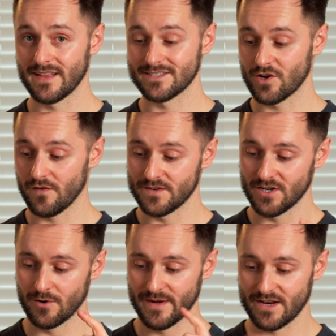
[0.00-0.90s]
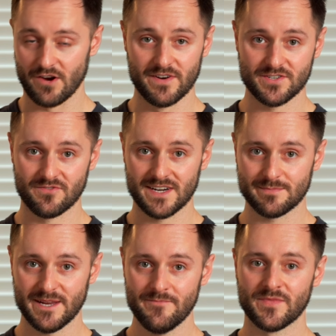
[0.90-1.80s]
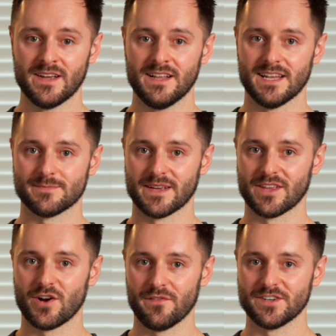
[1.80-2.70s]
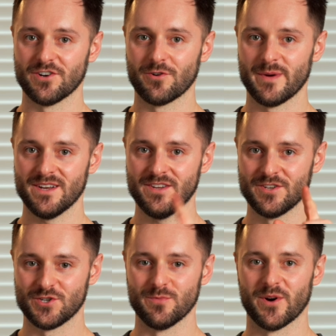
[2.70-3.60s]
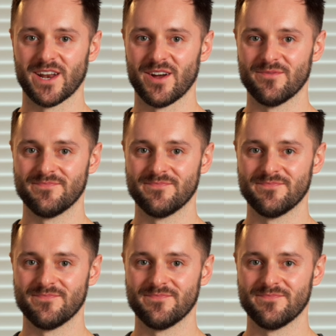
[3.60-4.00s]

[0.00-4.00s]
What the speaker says: that's the Coffee Junglebird original recipe. Let's make the Coffee Junglebird 2.0.